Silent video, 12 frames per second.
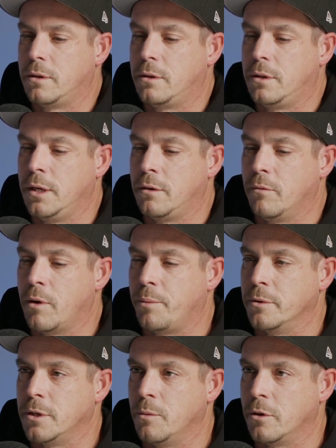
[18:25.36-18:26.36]
didn't
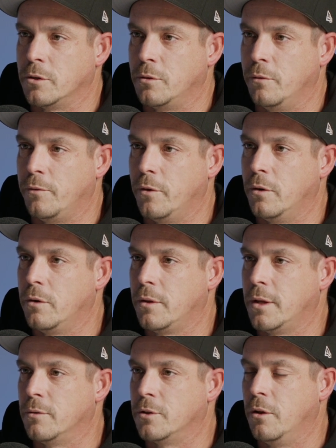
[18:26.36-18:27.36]
represent what I stood for. Mm.
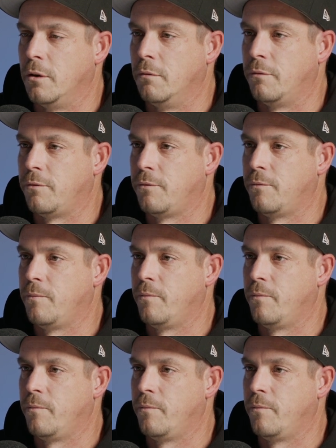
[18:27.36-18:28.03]
There hmm. was a lot of